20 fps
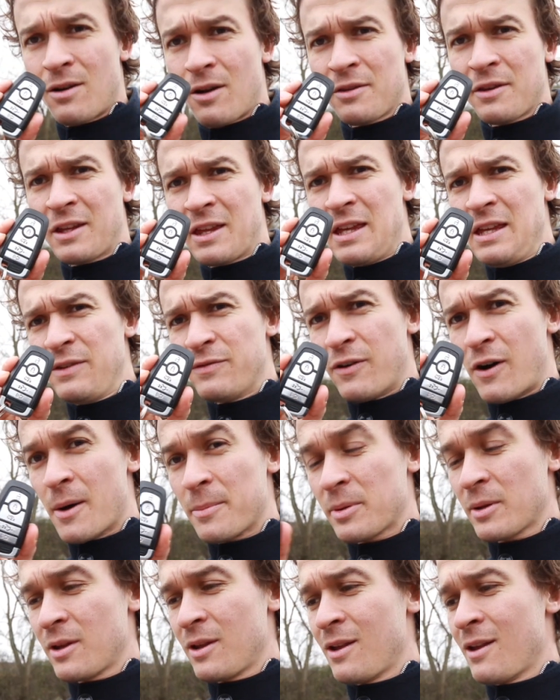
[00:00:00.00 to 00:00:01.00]
On the key
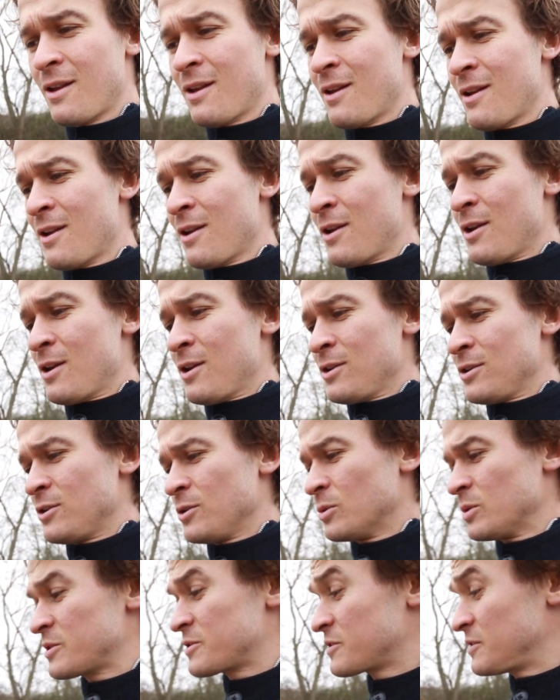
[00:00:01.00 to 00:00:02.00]
fob,
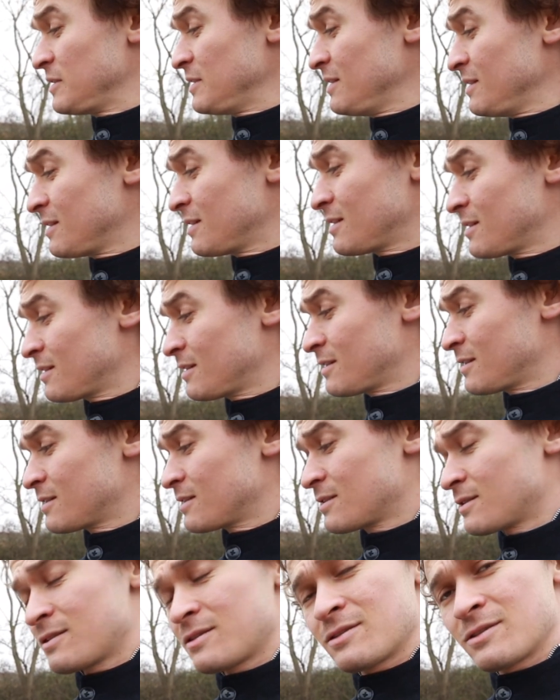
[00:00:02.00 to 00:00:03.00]
you will see
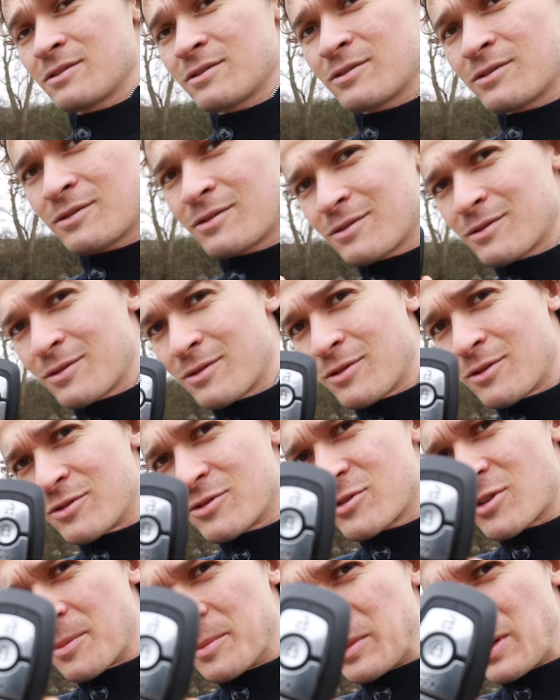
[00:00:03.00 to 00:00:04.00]

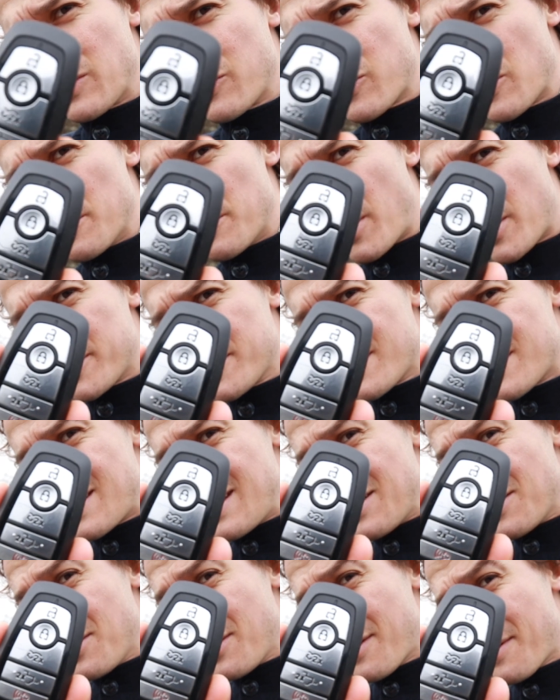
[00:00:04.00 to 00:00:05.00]
some different buttons
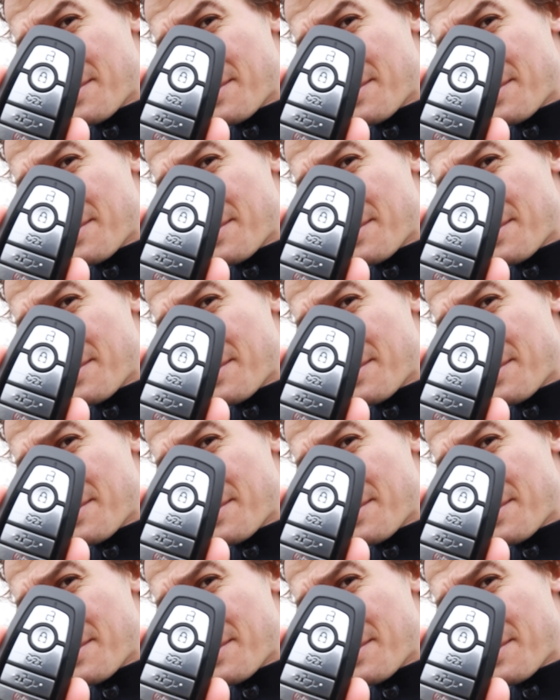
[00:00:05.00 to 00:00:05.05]
here.